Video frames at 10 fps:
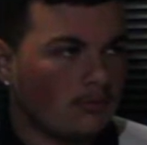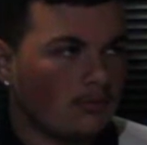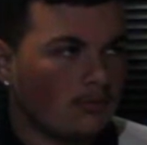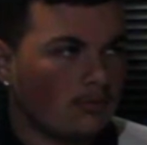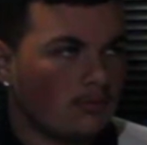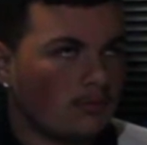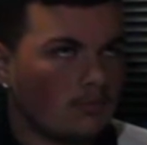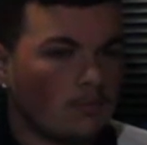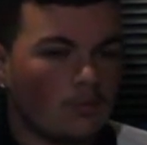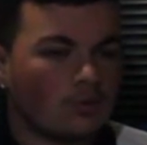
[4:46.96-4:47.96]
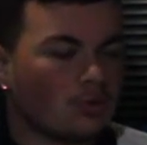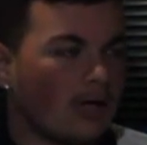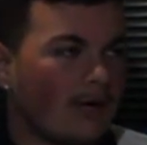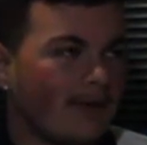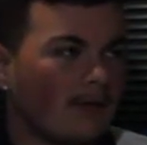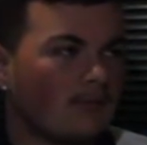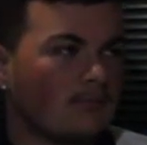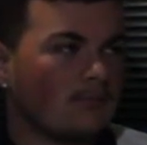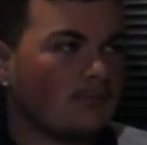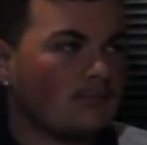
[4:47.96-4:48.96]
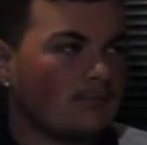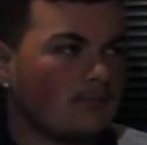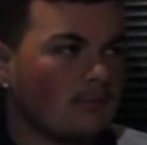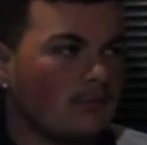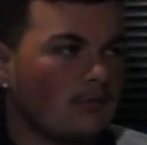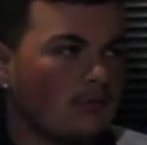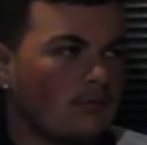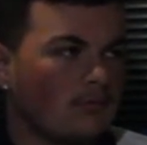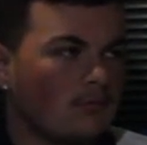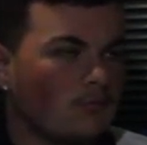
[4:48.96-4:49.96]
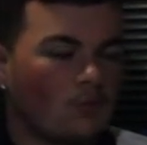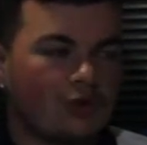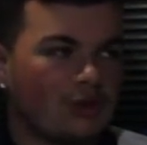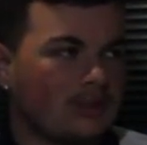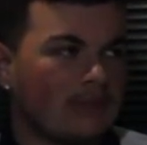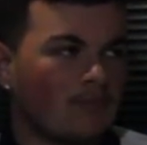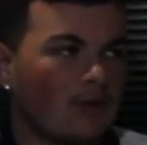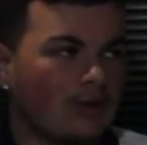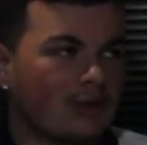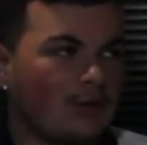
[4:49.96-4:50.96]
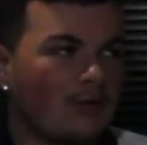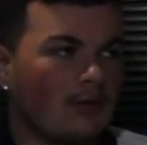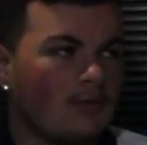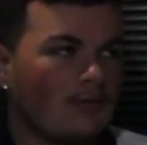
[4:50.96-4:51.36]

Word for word: No. What was all that about? Well, she seemed like she knew.